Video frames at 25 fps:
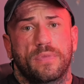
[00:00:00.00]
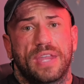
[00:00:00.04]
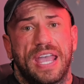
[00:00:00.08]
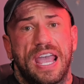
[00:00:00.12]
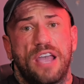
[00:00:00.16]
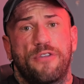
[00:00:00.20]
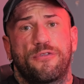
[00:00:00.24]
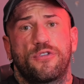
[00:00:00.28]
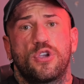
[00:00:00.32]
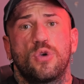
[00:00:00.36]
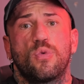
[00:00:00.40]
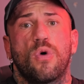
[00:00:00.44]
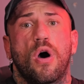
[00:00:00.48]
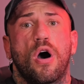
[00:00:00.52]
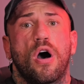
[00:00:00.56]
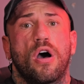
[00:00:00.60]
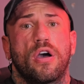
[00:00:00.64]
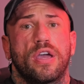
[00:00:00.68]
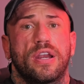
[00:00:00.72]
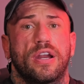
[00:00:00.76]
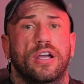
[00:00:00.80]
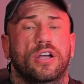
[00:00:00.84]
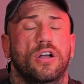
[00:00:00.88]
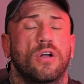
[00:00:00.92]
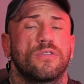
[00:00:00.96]
if you are
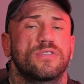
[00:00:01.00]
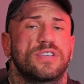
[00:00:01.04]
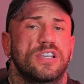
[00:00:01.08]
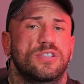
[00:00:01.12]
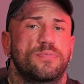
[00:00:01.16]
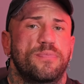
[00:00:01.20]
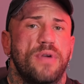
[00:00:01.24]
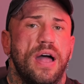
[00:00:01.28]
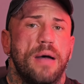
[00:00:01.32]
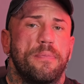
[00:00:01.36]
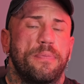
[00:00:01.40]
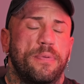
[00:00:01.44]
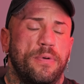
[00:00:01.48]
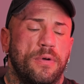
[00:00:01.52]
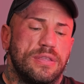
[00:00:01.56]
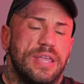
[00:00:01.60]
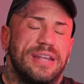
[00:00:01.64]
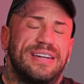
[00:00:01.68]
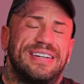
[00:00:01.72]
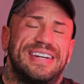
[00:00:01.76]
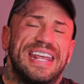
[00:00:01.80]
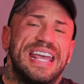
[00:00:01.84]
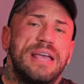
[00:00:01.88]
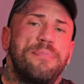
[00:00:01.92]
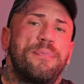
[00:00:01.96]
in a contest prep. The
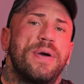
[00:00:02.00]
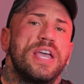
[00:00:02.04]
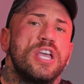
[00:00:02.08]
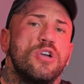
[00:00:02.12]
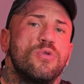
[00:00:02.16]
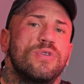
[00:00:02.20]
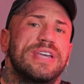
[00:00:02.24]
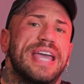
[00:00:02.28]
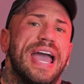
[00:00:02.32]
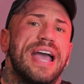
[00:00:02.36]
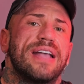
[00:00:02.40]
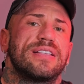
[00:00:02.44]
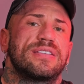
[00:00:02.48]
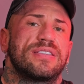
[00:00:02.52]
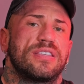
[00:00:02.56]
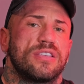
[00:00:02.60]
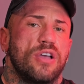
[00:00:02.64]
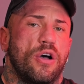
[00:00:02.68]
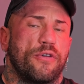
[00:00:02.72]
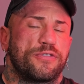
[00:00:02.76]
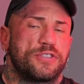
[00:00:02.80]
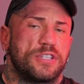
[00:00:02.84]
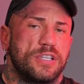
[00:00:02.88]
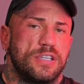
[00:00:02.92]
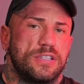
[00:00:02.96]
deeper you get into the
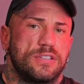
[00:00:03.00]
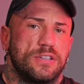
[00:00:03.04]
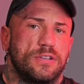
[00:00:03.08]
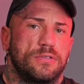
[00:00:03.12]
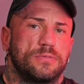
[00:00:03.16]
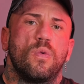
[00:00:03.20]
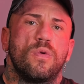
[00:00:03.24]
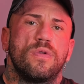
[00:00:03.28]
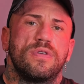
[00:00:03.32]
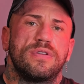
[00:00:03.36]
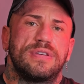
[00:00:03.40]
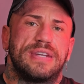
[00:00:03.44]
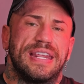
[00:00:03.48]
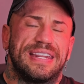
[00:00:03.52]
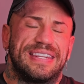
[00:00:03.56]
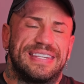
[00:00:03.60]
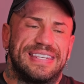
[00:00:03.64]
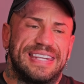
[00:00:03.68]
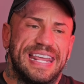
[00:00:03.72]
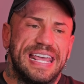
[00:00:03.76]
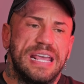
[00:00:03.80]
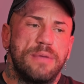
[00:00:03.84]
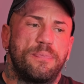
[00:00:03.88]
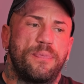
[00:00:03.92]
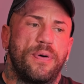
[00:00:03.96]
off season, the
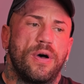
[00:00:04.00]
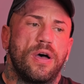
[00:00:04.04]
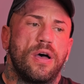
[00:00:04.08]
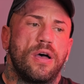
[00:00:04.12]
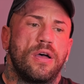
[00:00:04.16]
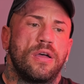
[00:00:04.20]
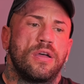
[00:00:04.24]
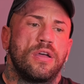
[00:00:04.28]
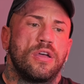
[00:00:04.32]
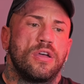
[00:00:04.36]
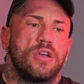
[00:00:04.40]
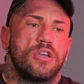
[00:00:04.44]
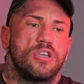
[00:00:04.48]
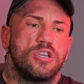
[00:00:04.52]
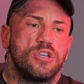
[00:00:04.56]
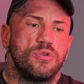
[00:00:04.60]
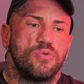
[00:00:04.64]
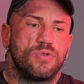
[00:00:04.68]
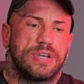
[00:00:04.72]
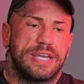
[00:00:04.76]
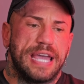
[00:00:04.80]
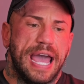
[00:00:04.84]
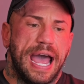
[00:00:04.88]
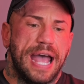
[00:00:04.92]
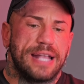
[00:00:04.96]
deeper
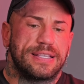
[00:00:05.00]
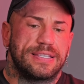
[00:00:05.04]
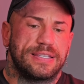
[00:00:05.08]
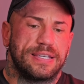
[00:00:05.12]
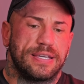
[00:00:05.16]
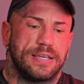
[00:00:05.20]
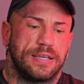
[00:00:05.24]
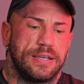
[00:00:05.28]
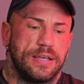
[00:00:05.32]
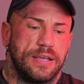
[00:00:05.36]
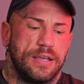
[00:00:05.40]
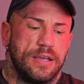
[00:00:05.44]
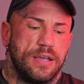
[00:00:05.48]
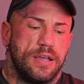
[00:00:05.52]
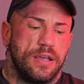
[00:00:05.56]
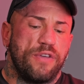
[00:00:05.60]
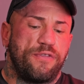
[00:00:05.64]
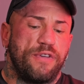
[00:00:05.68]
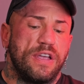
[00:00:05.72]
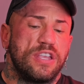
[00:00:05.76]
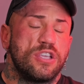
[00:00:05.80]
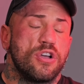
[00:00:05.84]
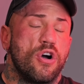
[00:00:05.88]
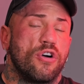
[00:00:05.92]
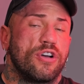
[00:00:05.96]
you get
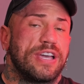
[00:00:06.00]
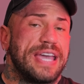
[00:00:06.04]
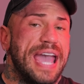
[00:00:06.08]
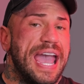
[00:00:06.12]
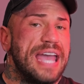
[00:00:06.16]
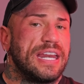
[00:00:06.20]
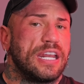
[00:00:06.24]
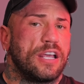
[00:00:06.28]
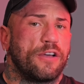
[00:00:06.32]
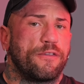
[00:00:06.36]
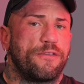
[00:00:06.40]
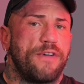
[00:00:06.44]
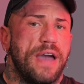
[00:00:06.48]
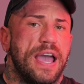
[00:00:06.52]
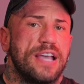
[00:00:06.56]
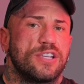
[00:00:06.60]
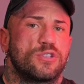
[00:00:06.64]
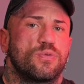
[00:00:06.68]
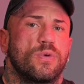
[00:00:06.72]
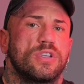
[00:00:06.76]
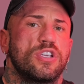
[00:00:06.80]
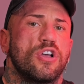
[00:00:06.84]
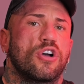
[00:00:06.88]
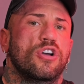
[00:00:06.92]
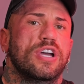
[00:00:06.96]
within your gaining phase.
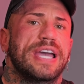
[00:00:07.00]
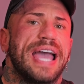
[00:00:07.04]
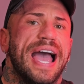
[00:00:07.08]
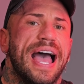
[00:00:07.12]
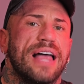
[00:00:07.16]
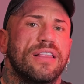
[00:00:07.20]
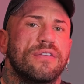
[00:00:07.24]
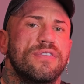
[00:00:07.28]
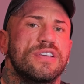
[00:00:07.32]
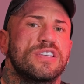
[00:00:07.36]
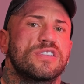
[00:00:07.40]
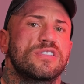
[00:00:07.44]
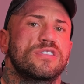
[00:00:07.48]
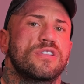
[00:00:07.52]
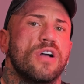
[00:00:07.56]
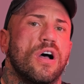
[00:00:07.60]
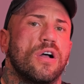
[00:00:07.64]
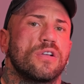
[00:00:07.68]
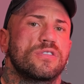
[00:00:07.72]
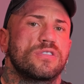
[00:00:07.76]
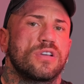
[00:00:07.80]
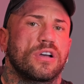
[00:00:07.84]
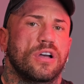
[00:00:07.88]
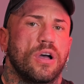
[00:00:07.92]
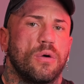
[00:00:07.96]
When your calories
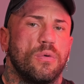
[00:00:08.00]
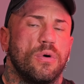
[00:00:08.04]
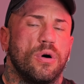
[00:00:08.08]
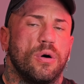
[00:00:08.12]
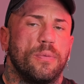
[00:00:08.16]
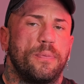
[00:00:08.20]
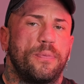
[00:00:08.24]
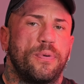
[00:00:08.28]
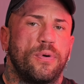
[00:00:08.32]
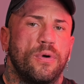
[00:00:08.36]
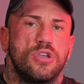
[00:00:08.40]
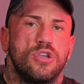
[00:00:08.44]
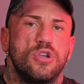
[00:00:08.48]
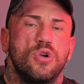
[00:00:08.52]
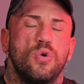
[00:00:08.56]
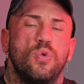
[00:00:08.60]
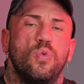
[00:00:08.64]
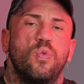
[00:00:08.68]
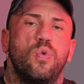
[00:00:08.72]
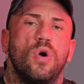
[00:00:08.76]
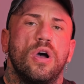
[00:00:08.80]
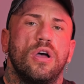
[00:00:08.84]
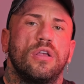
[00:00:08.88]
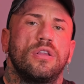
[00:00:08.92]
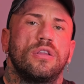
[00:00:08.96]
start to go up, you
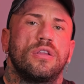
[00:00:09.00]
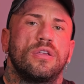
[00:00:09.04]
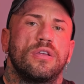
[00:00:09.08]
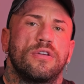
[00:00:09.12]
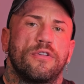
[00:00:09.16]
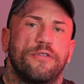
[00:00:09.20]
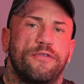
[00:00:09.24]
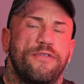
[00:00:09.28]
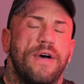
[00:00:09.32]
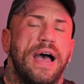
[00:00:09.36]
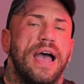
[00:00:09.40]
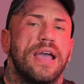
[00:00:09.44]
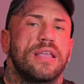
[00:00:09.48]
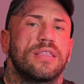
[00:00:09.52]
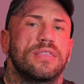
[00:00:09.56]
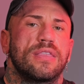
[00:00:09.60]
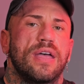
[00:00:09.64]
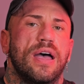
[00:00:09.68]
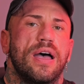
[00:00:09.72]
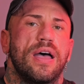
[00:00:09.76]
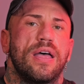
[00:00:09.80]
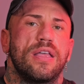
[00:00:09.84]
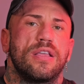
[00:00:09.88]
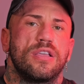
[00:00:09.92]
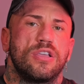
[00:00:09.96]
will find
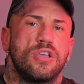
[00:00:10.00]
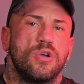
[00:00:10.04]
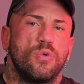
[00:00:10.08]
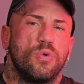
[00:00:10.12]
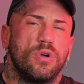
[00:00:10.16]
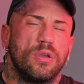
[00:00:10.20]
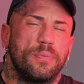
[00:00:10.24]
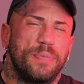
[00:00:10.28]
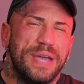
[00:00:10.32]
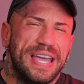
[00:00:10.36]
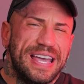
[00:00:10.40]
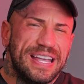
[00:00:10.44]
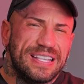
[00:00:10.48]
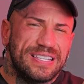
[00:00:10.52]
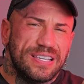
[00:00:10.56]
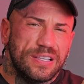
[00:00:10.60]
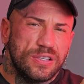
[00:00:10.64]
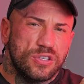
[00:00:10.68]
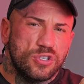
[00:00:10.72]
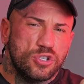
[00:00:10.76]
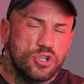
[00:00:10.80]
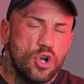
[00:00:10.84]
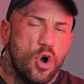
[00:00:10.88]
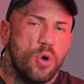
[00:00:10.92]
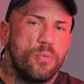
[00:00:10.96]
that you will be eating
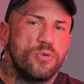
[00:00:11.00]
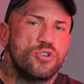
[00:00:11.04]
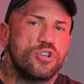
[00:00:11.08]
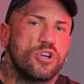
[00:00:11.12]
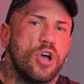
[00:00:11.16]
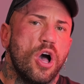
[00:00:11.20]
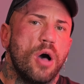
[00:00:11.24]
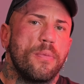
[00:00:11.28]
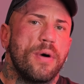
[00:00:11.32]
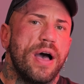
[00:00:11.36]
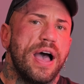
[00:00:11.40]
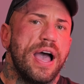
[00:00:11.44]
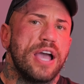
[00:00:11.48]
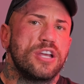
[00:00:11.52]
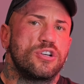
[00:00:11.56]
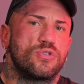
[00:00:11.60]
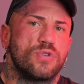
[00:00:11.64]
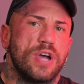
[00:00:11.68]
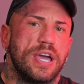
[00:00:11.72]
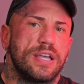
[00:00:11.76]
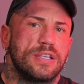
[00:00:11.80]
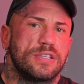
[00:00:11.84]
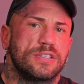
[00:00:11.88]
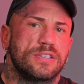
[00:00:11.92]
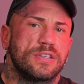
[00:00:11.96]
so much
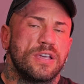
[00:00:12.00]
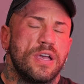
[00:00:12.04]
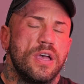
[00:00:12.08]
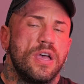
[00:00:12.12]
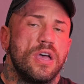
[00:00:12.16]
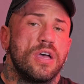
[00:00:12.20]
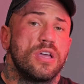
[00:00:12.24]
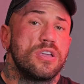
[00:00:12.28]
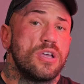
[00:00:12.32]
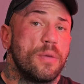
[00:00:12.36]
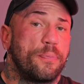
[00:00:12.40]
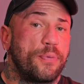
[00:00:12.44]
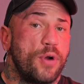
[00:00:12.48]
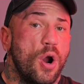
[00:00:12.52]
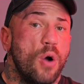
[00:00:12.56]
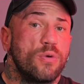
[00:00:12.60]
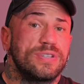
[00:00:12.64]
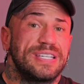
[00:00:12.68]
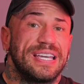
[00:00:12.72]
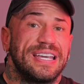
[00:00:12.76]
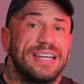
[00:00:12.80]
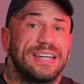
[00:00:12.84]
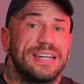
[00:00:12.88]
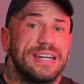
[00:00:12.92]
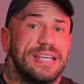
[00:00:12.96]
carbohydrates, your
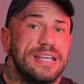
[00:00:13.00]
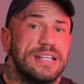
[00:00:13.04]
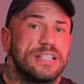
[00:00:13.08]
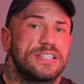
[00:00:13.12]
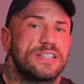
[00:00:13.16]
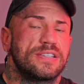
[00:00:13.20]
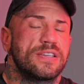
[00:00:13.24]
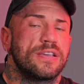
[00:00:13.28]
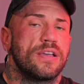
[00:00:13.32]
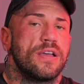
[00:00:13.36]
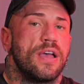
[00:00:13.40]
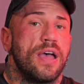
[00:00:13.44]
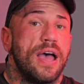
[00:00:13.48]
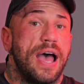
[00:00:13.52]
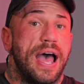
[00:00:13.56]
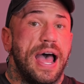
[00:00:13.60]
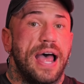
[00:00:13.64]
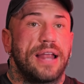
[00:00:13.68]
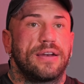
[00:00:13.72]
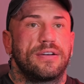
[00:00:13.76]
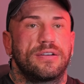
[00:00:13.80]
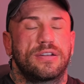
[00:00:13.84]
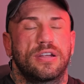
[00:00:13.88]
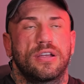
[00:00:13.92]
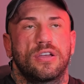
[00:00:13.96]
protein needs
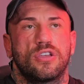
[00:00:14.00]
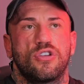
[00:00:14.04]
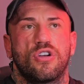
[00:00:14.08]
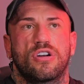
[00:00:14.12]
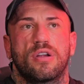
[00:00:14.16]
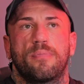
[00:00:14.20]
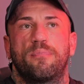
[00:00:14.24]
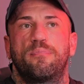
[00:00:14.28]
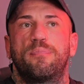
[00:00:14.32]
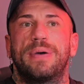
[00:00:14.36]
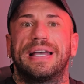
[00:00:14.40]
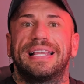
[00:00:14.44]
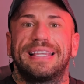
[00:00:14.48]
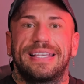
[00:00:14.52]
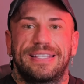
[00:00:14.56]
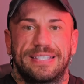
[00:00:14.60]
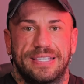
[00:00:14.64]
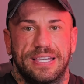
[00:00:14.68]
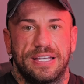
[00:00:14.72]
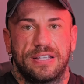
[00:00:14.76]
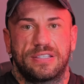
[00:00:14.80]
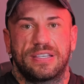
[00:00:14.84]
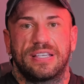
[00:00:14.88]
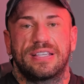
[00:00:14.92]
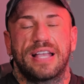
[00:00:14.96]
and your
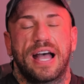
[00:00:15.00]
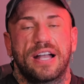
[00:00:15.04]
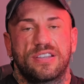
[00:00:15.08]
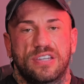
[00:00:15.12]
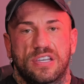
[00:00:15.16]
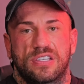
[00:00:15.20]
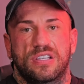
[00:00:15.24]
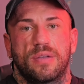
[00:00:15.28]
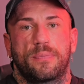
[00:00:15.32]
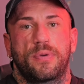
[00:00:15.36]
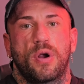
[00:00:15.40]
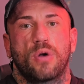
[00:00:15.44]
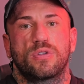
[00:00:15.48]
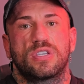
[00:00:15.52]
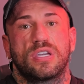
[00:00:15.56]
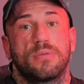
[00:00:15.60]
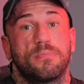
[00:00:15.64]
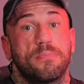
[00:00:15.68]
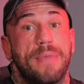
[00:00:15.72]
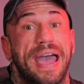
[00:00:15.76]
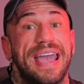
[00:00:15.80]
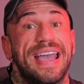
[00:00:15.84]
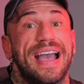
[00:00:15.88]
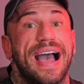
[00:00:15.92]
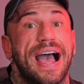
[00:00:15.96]
ability to digest the
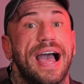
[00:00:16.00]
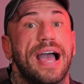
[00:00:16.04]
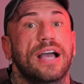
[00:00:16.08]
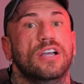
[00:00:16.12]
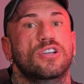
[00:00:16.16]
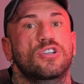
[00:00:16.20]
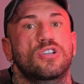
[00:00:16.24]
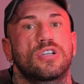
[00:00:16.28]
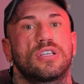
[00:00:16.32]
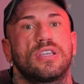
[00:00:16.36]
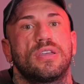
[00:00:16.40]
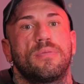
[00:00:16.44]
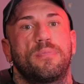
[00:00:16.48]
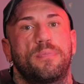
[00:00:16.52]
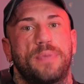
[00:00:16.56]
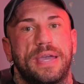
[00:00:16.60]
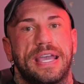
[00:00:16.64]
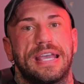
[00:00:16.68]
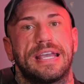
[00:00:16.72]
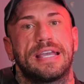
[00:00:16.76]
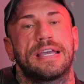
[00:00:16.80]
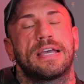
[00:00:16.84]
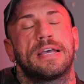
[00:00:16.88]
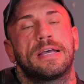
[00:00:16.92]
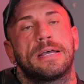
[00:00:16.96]
protein may actually
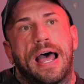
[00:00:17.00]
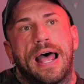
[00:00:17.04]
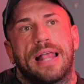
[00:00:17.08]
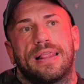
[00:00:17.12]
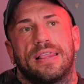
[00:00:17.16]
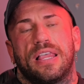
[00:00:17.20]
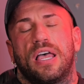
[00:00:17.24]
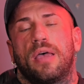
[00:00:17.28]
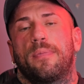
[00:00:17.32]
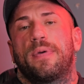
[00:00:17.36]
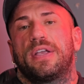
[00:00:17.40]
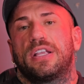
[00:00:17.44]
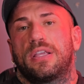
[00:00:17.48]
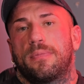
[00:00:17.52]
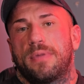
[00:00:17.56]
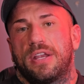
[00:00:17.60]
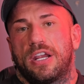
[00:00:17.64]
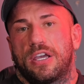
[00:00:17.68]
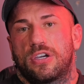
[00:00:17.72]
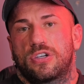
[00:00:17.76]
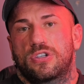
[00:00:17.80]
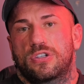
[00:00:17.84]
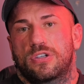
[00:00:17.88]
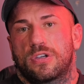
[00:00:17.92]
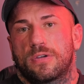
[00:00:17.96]
be a little bit
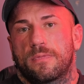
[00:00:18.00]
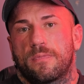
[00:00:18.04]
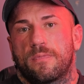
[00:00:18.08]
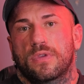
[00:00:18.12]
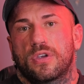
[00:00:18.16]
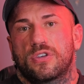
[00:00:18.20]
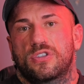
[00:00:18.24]
diminished.